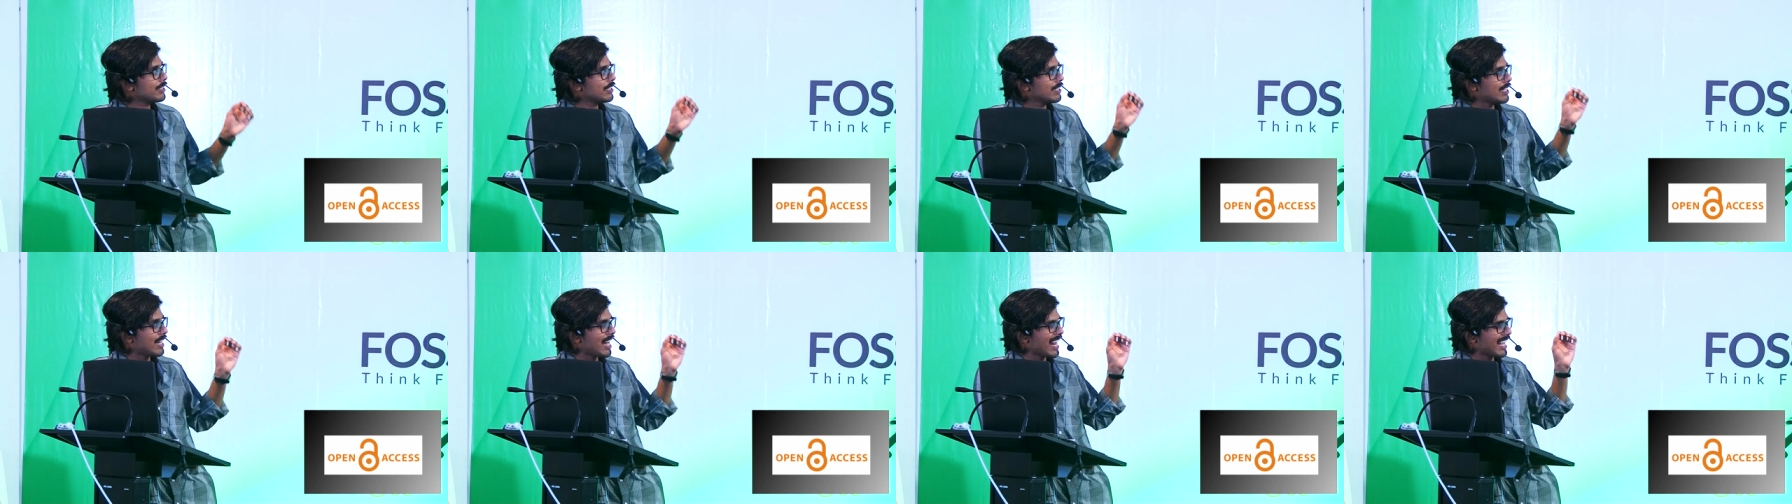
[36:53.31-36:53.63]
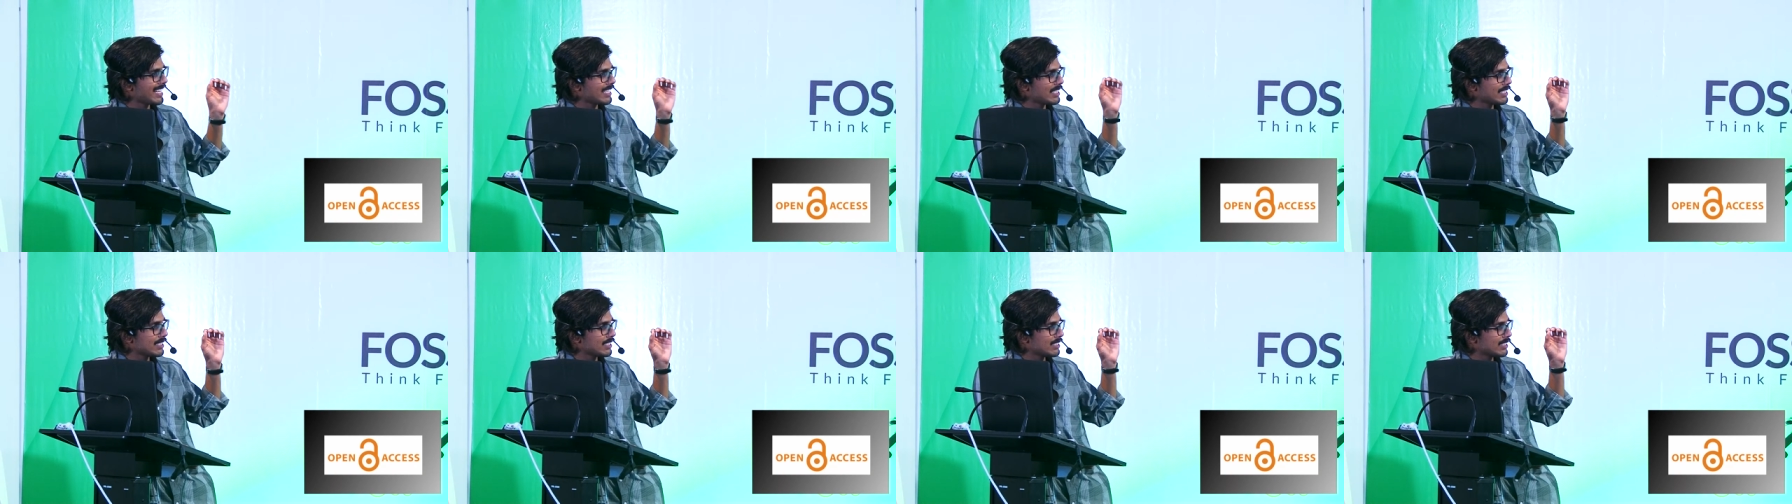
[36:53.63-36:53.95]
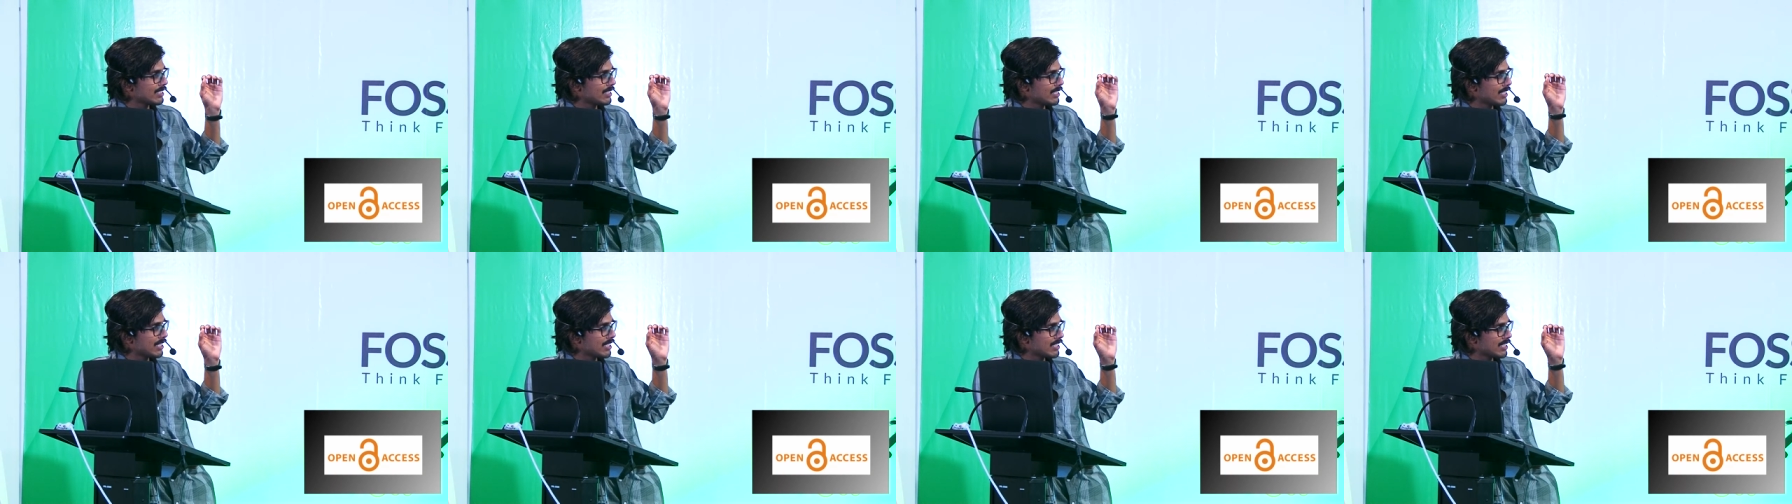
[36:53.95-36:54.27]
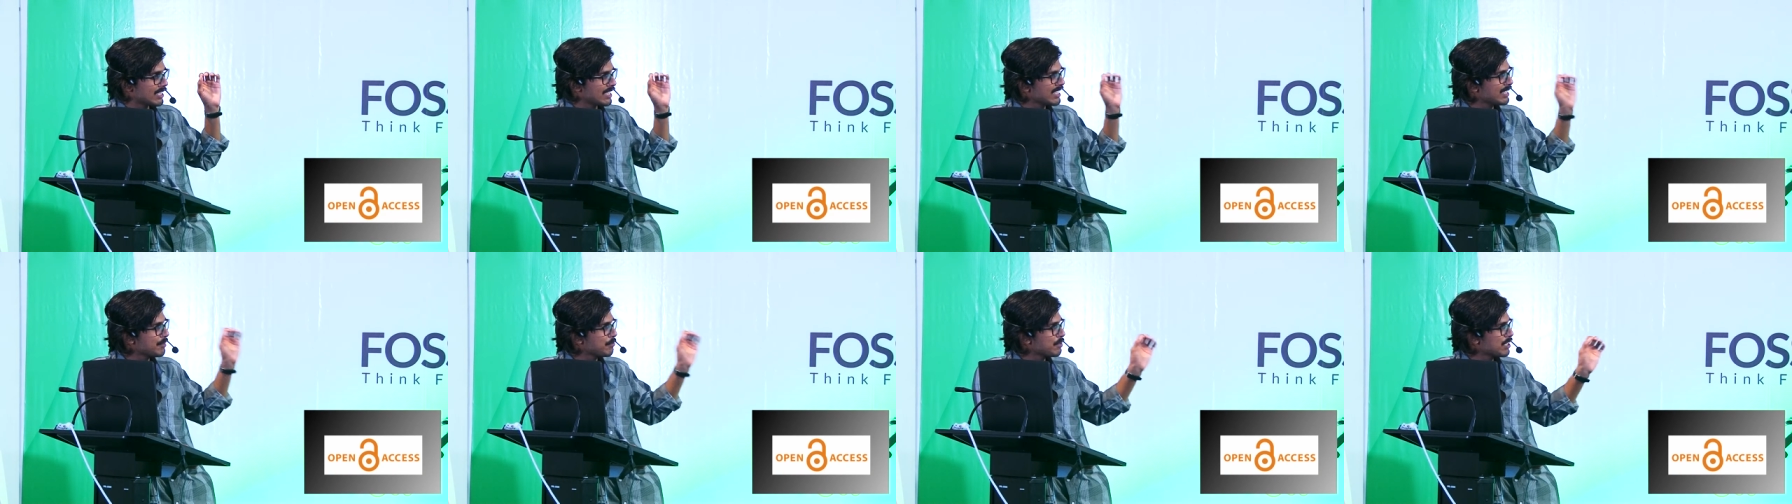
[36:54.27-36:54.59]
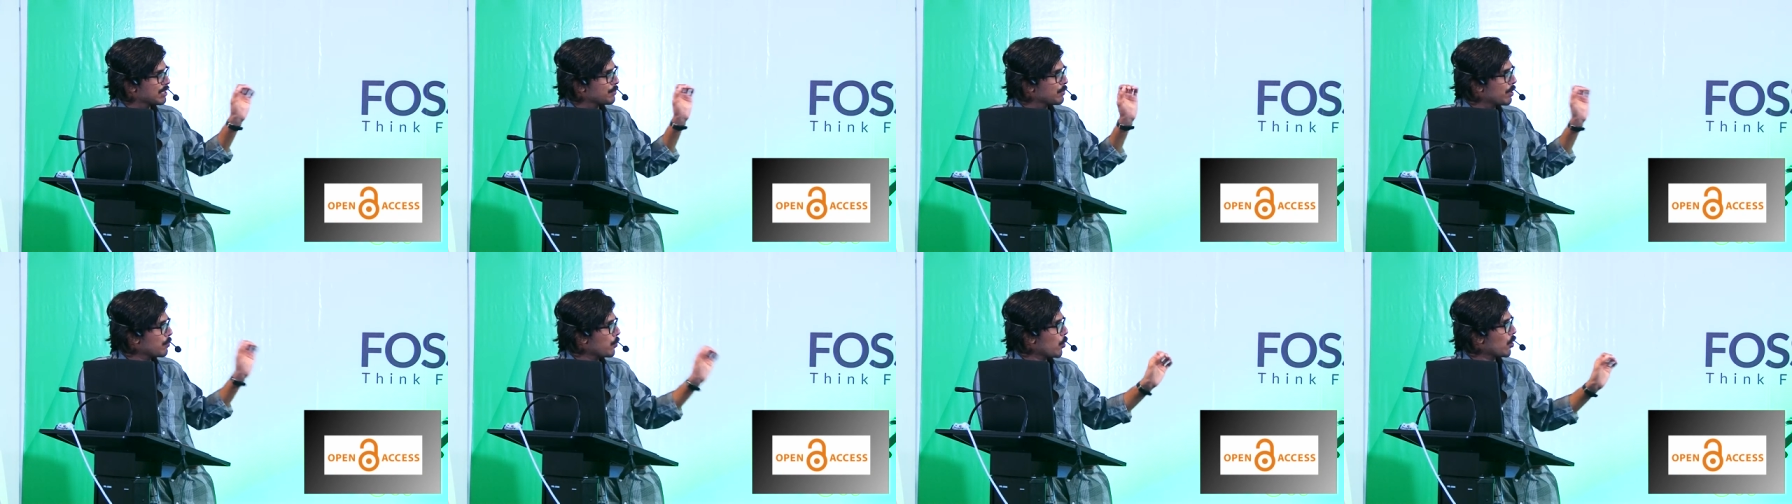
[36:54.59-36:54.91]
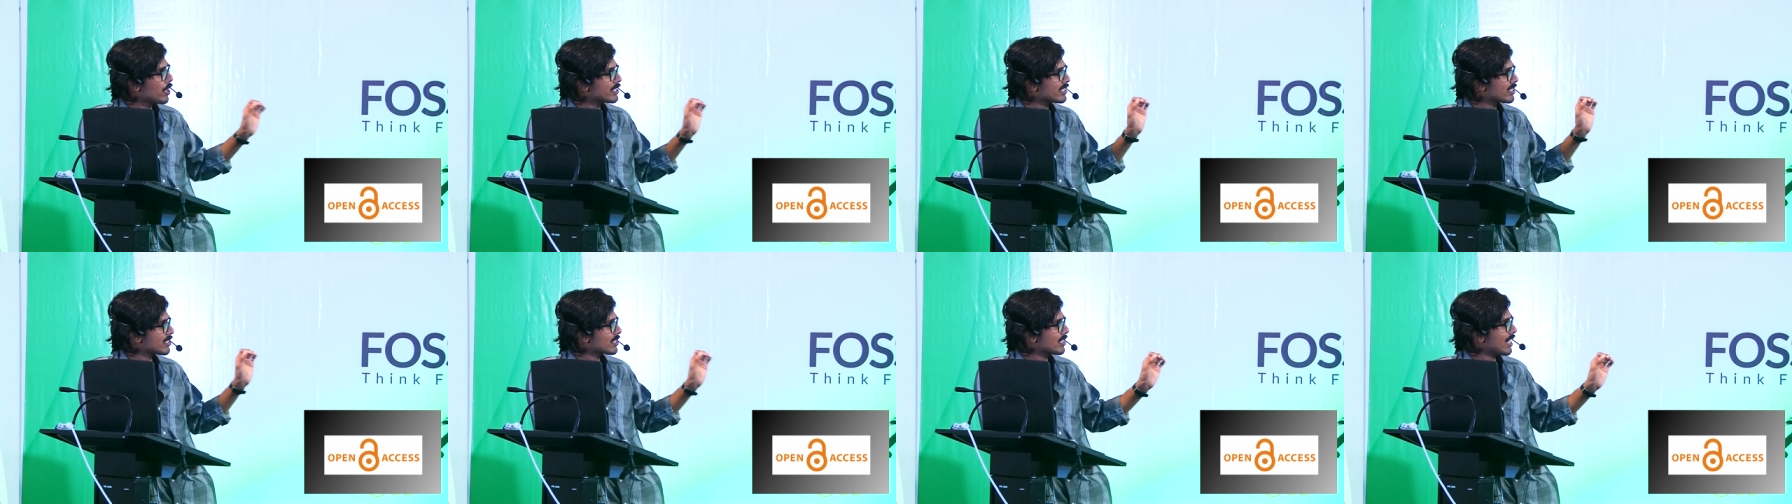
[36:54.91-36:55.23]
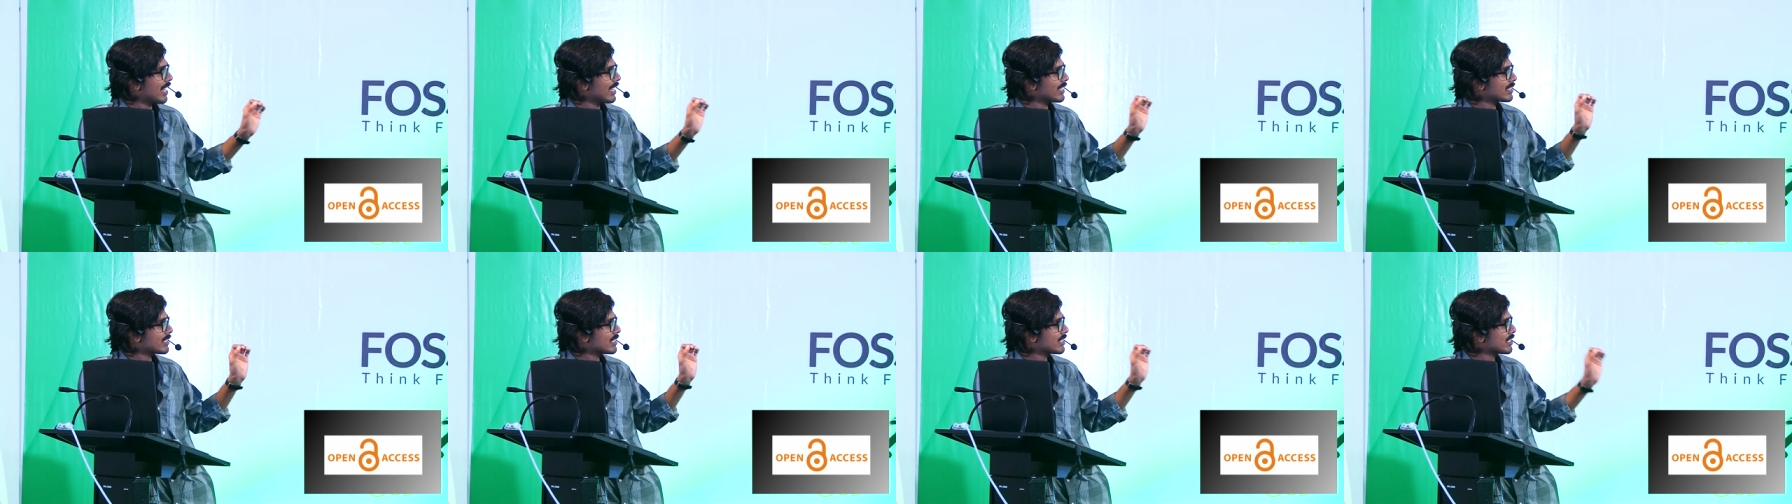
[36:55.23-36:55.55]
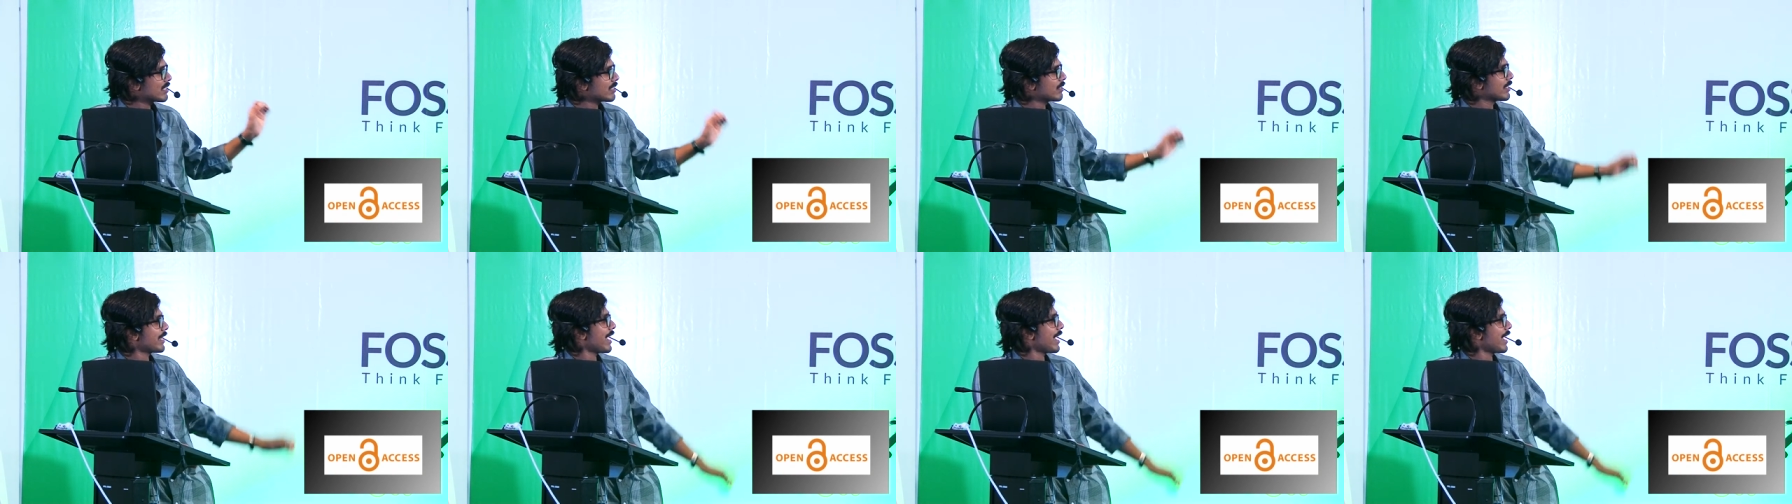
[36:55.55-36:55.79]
like uh, simple policies like this